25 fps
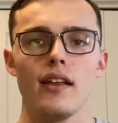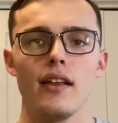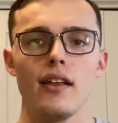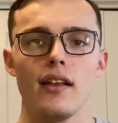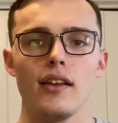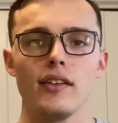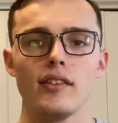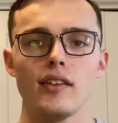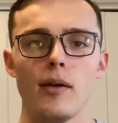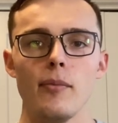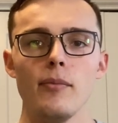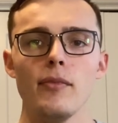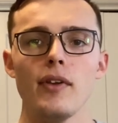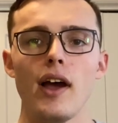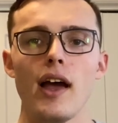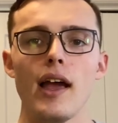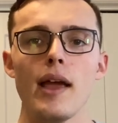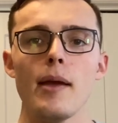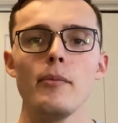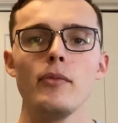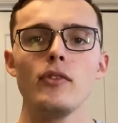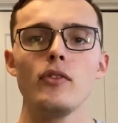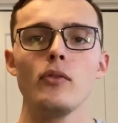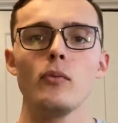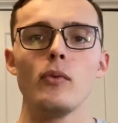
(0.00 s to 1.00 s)

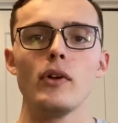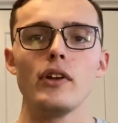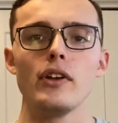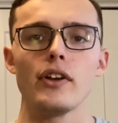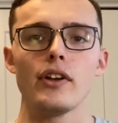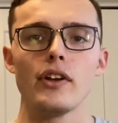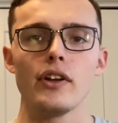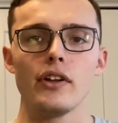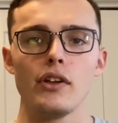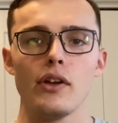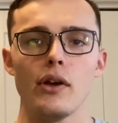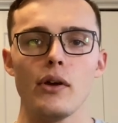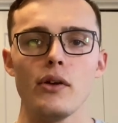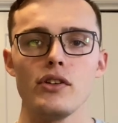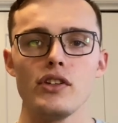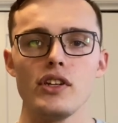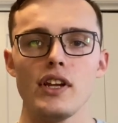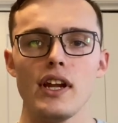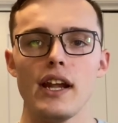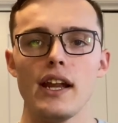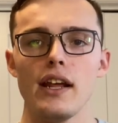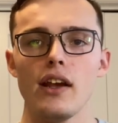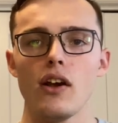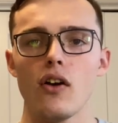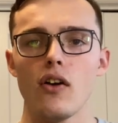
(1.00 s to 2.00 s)
Sometimes when you're
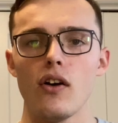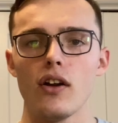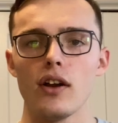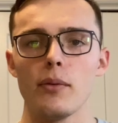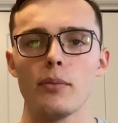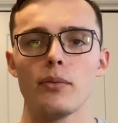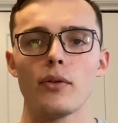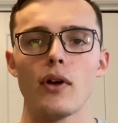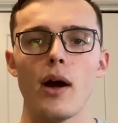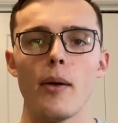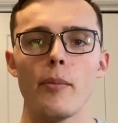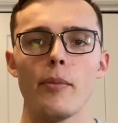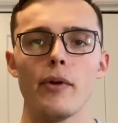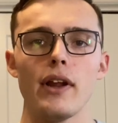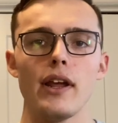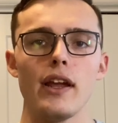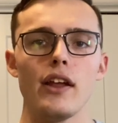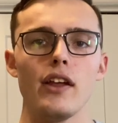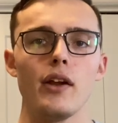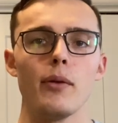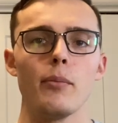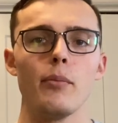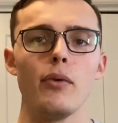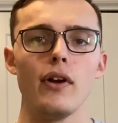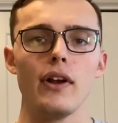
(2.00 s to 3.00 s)
negotiating on a property,
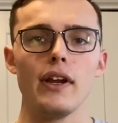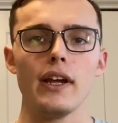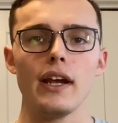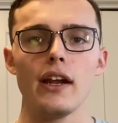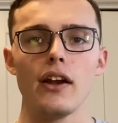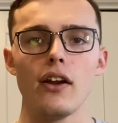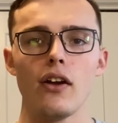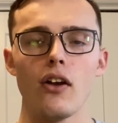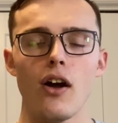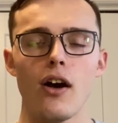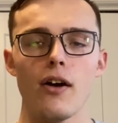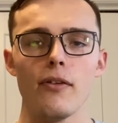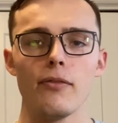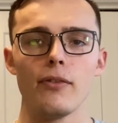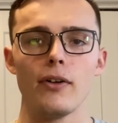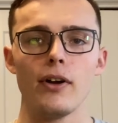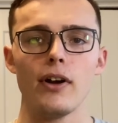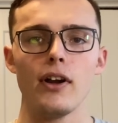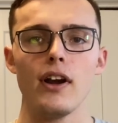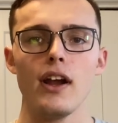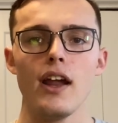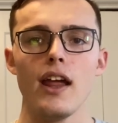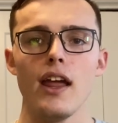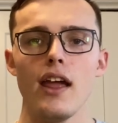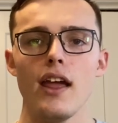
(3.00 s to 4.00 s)
you're putting in an
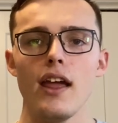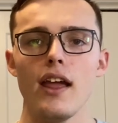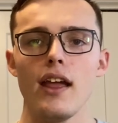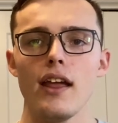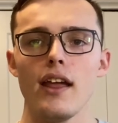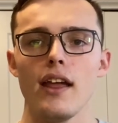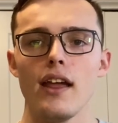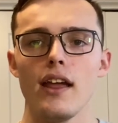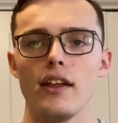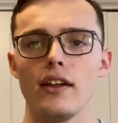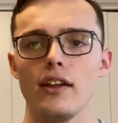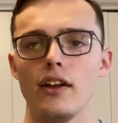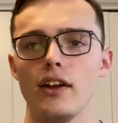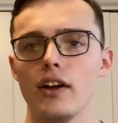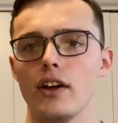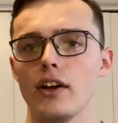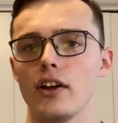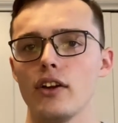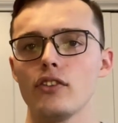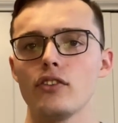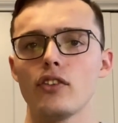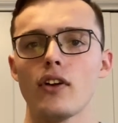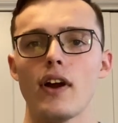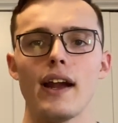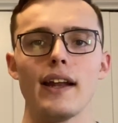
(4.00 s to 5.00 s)
offer, you're
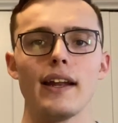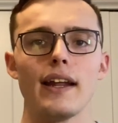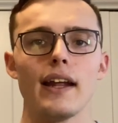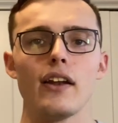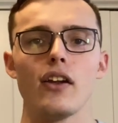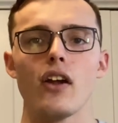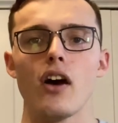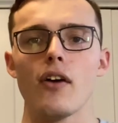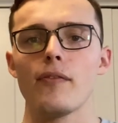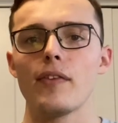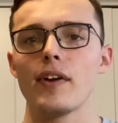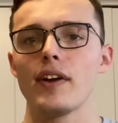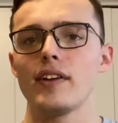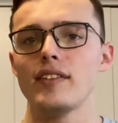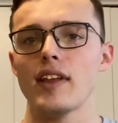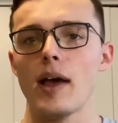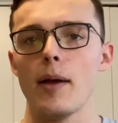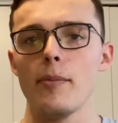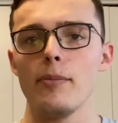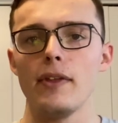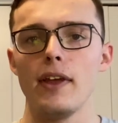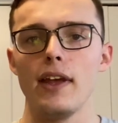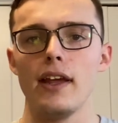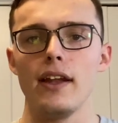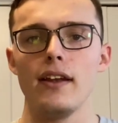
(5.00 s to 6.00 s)
trying to get an offer
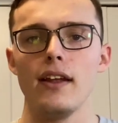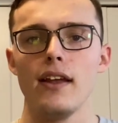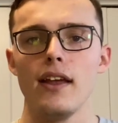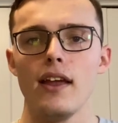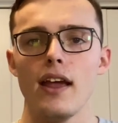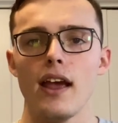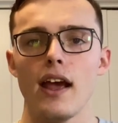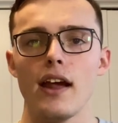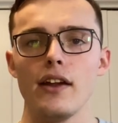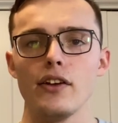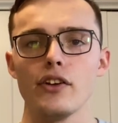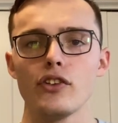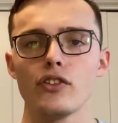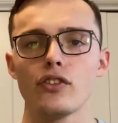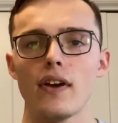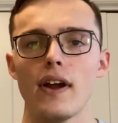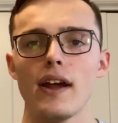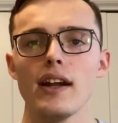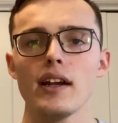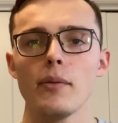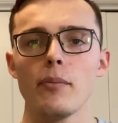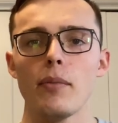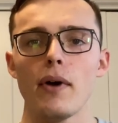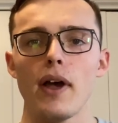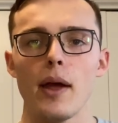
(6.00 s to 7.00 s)
accepted, and you're trying
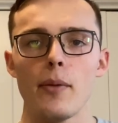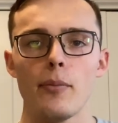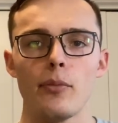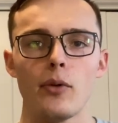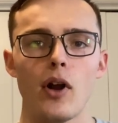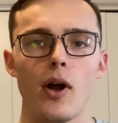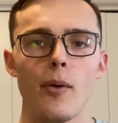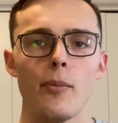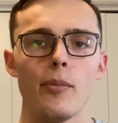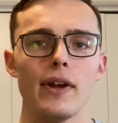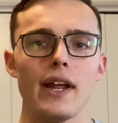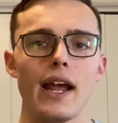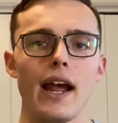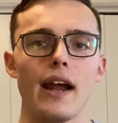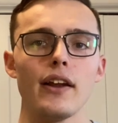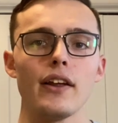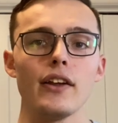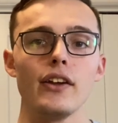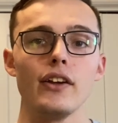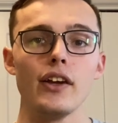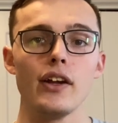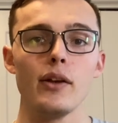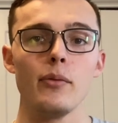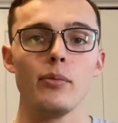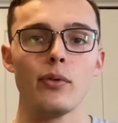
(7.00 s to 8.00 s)
to buy a property at a
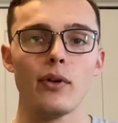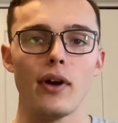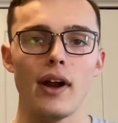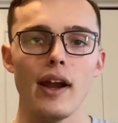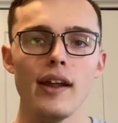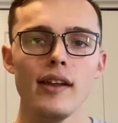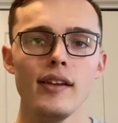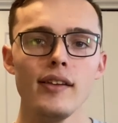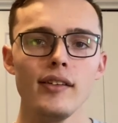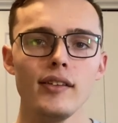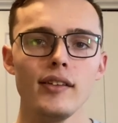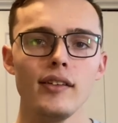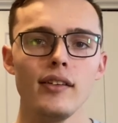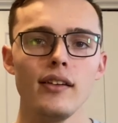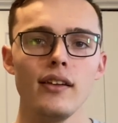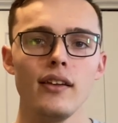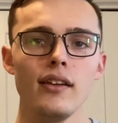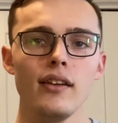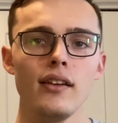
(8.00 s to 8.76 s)
good price,